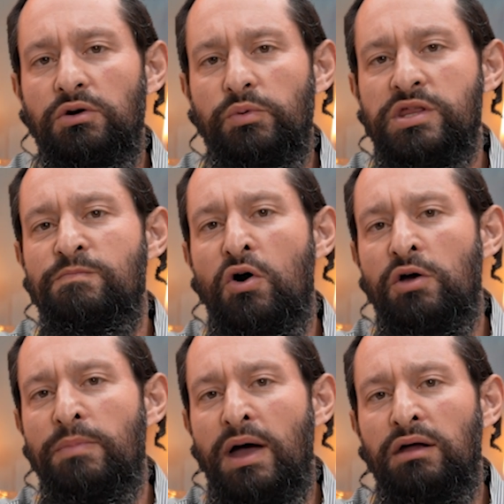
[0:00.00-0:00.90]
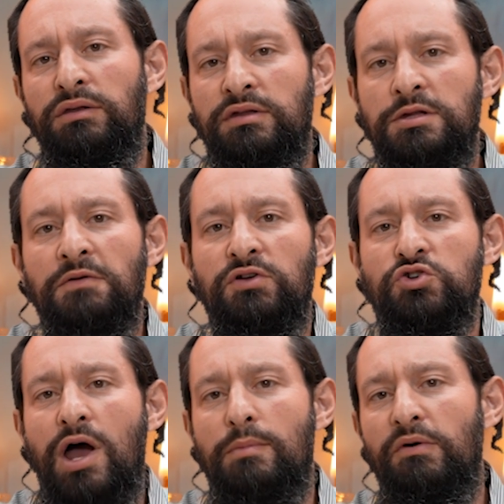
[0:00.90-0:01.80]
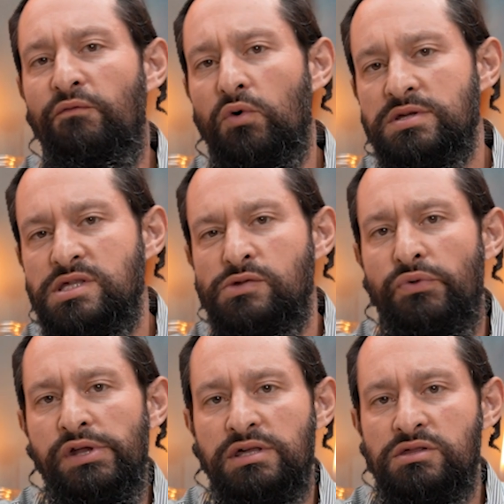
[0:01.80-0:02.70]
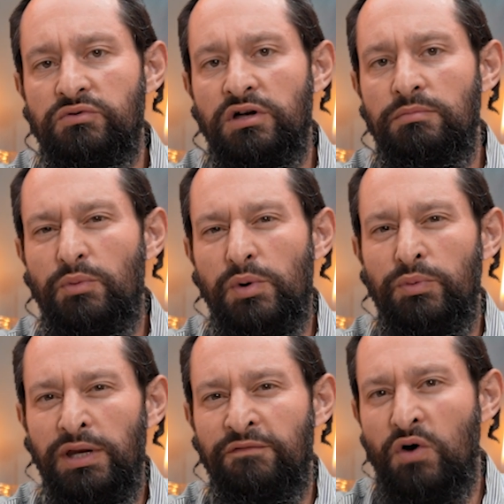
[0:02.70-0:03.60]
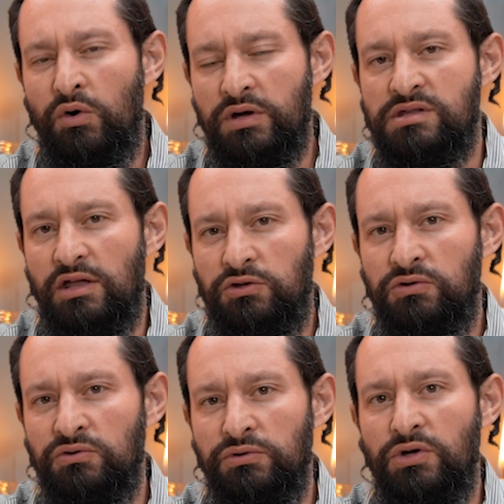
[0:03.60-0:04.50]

we spoke about the different tribal forces within Israel, but we really focused on two,